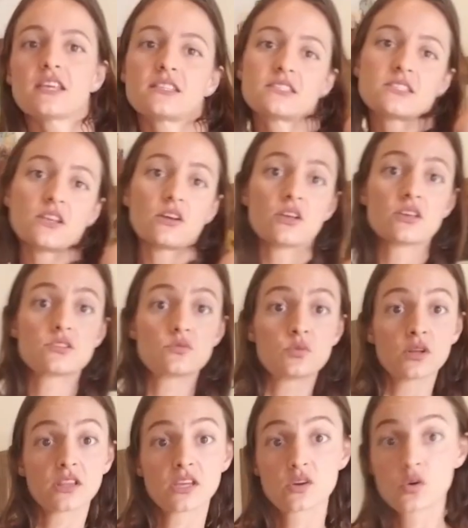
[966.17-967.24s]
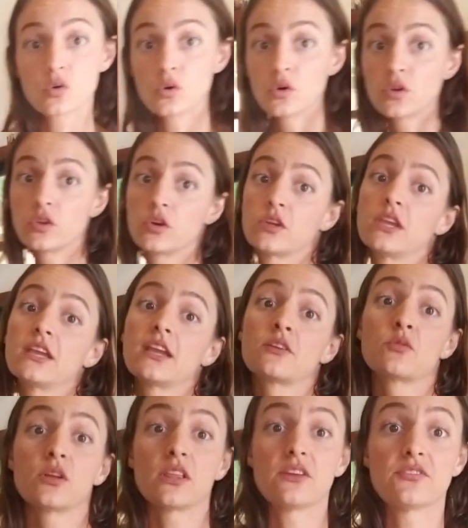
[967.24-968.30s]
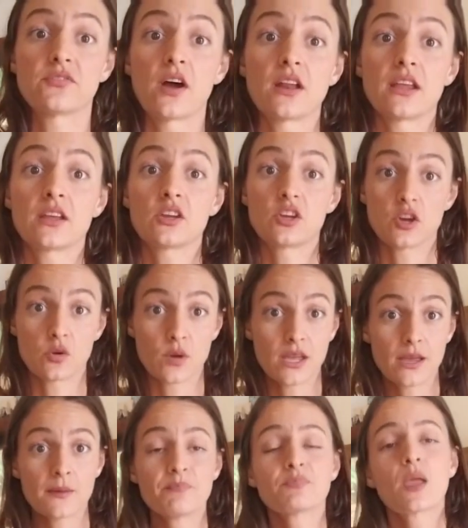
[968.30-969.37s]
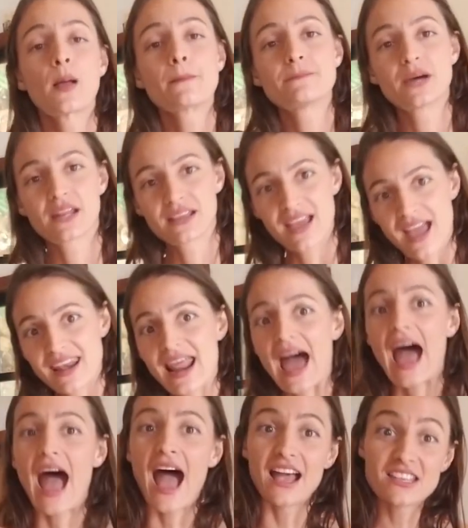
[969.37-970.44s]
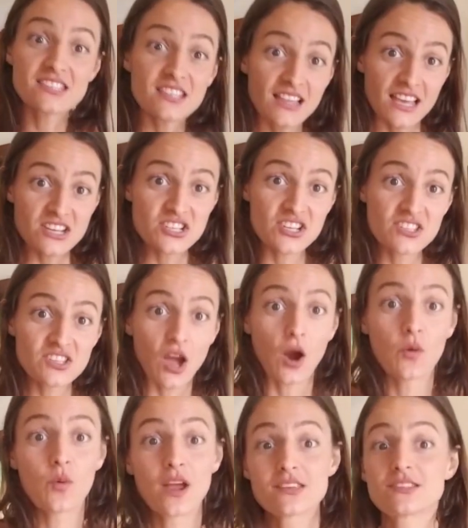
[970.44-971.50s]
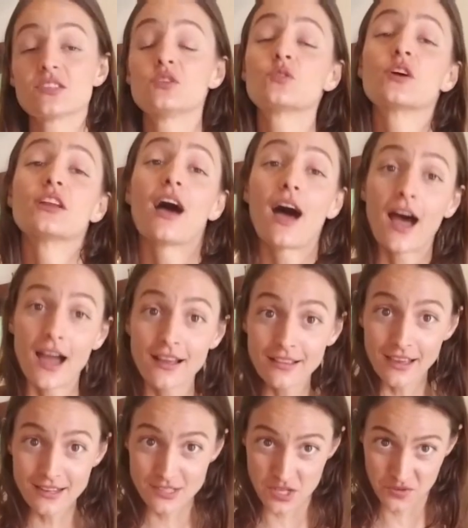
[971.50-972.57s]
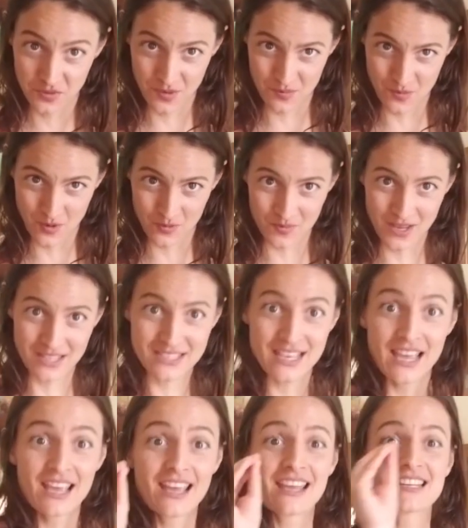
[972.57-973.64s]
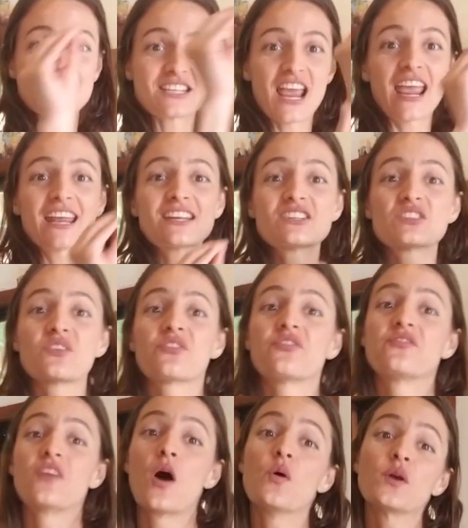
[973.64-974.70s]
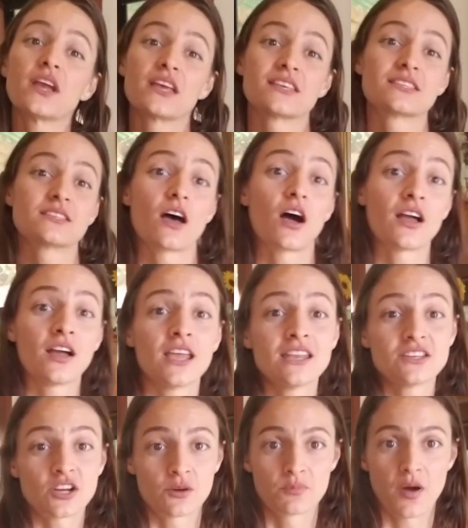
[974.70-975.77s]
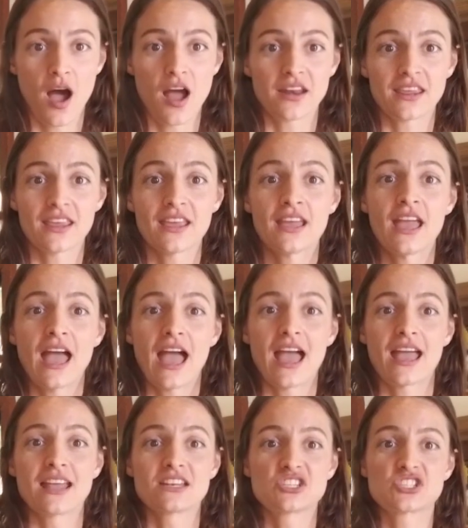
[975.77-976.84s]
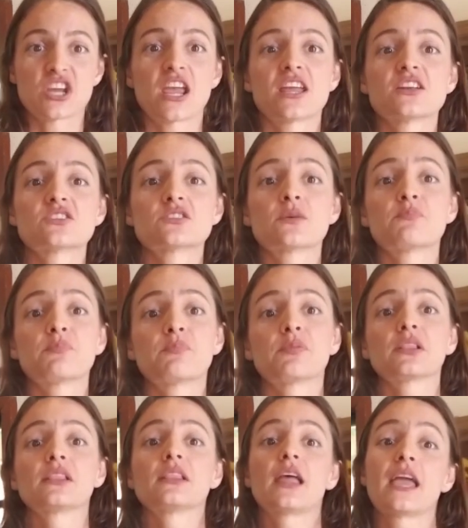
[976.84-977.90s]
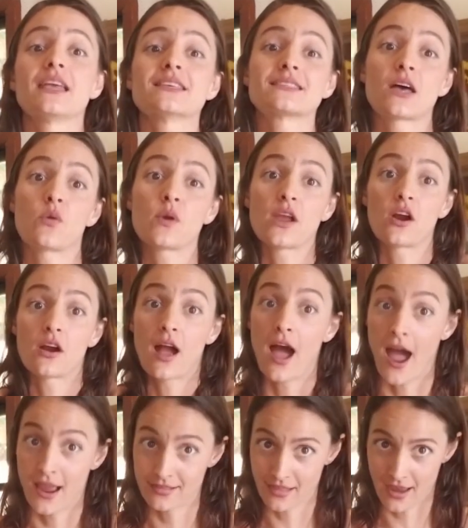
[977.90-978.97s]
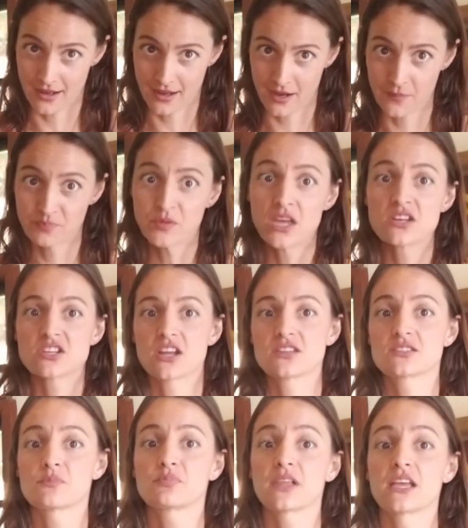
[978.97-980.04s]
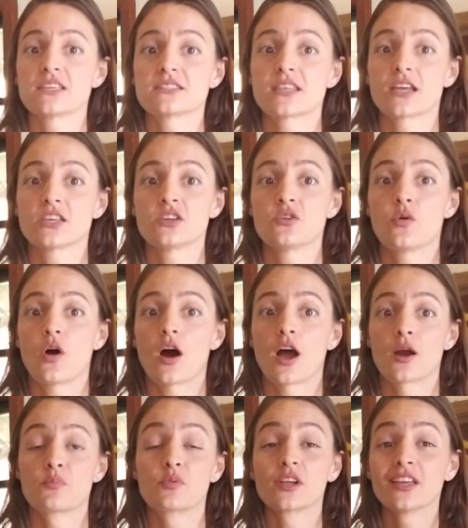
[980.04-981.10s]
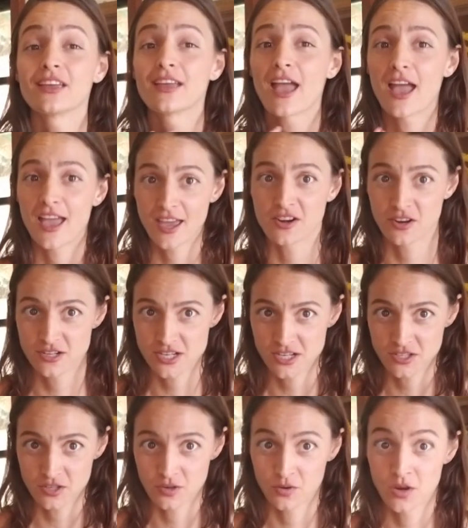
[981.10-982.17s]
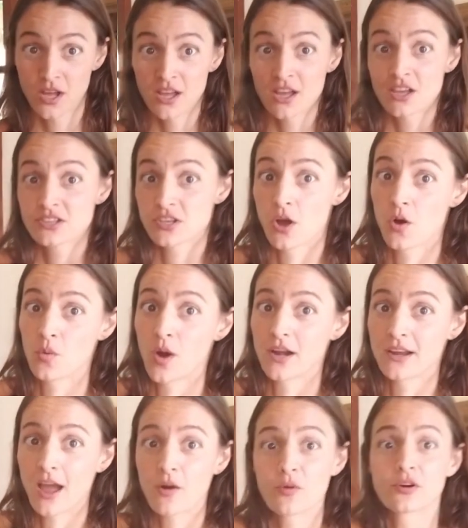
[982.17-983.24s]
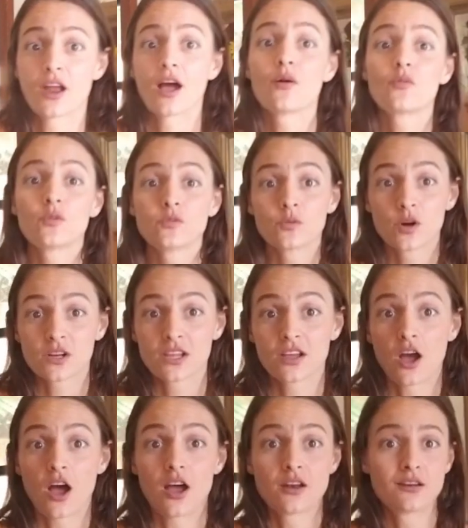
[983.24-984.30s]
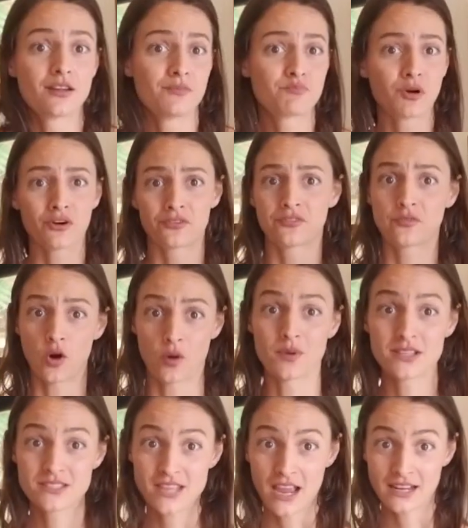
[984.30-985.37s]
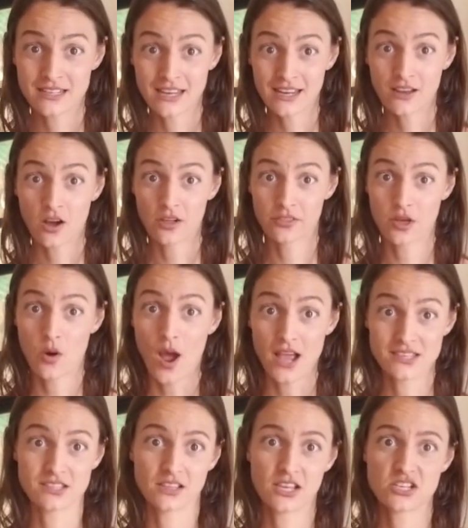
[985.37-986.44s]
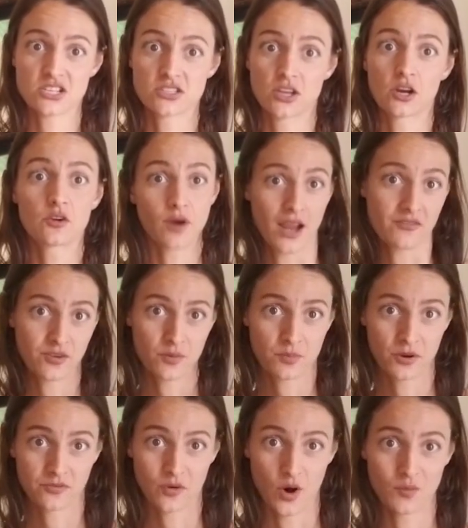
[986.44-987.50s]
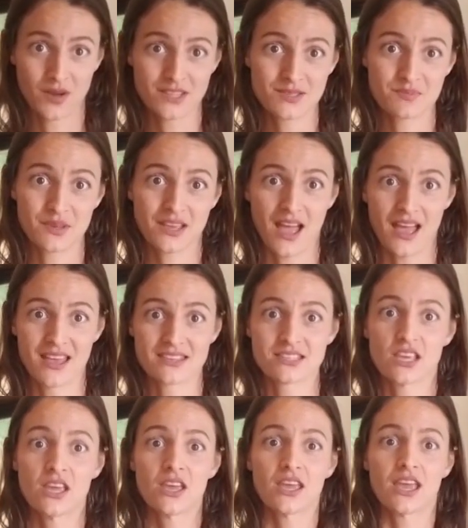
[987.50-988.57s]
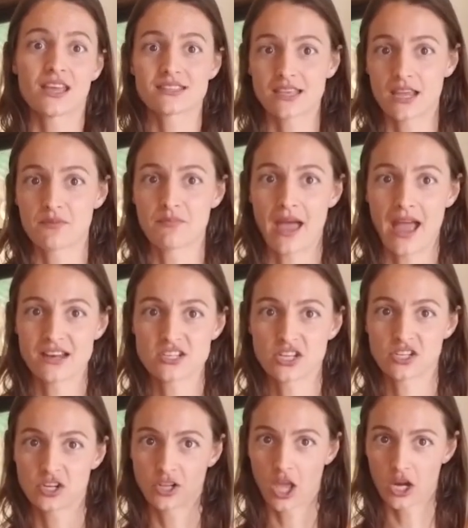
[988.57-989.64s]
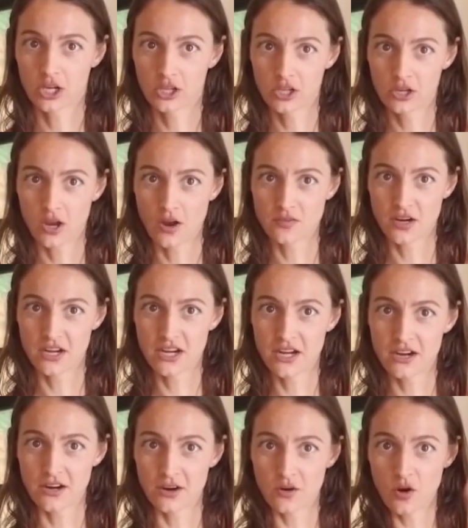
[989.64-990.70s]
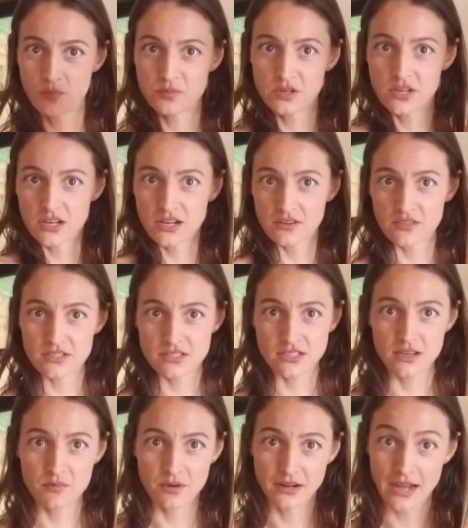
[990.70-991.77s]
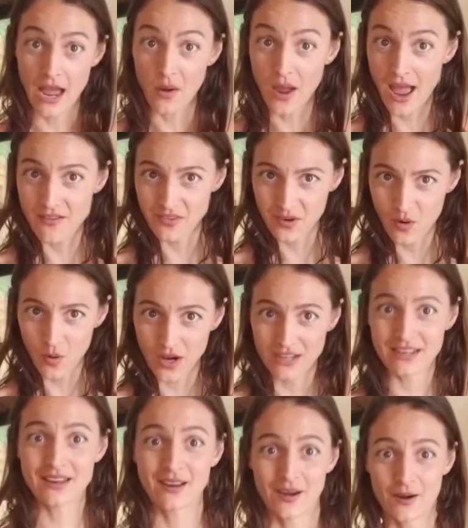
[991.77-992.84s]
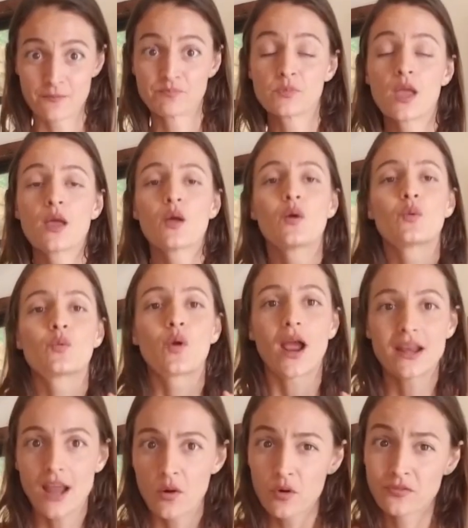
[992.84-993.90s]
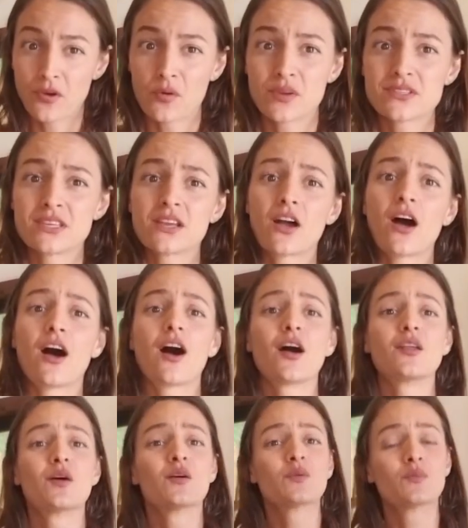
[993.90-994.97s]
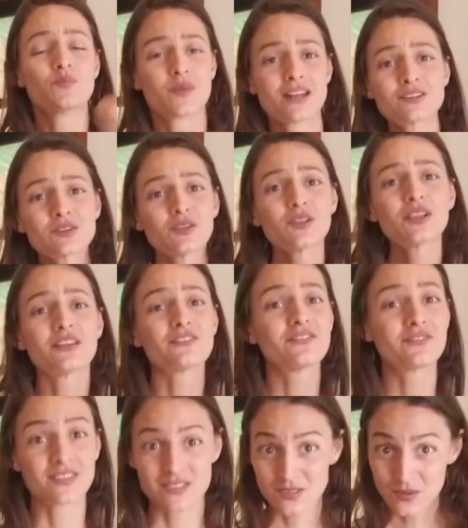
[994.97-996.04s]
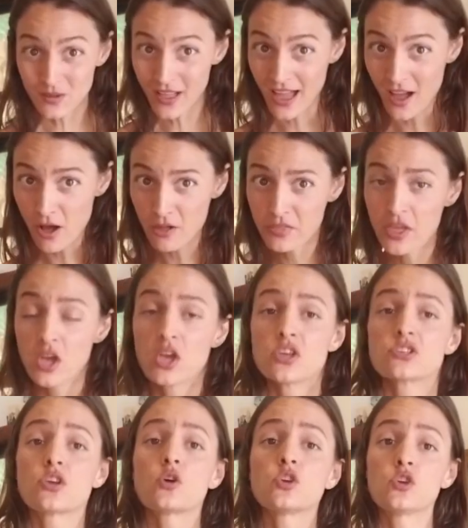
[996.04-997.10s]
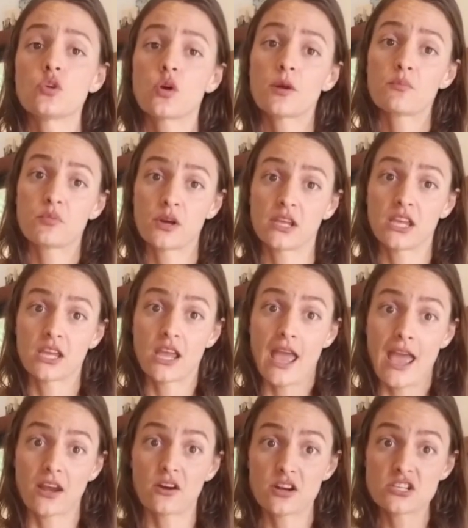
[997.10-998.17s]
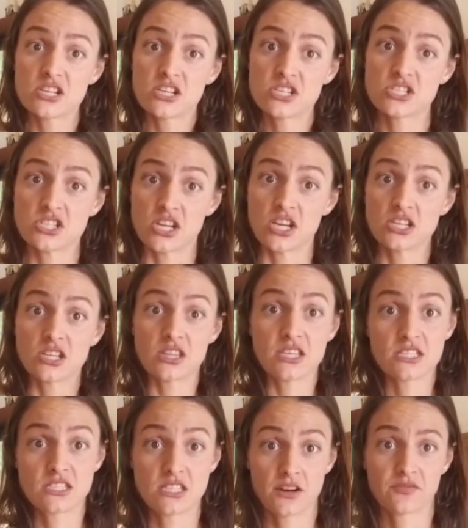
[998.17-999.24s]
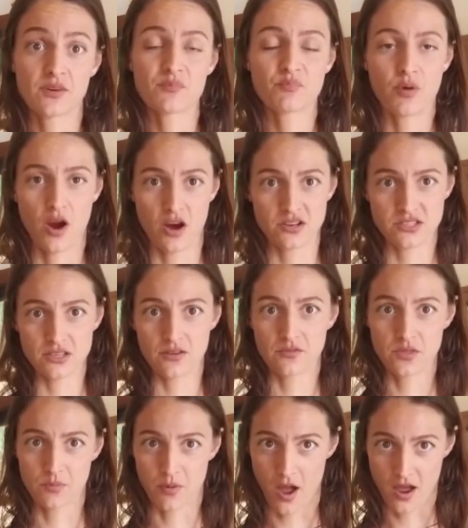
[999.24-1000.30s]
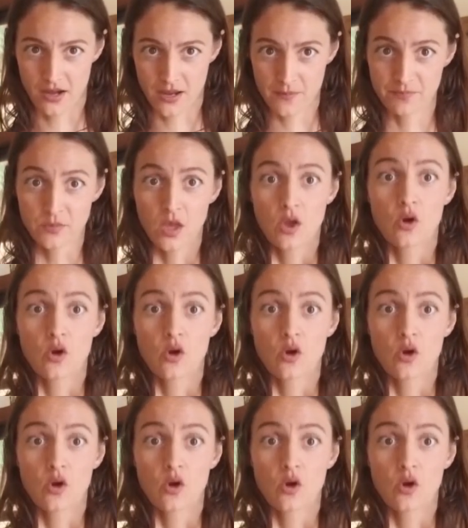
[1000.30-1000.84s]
It still is really cool looking and really fun and gooey, but again, isolations are ways that you can highlight different movements, change the focus in your body, and change the place that we are highlighting, change the place that you are bringing energy to. So right now we're not working on performance technique, although isolations are great for performance because it's like magic. You're like, look over here, oop, you didn't even see, but now I have a coin here. Right now we're focusing on mental and physical health, so you are bringing energy and chi to these different parts of the body.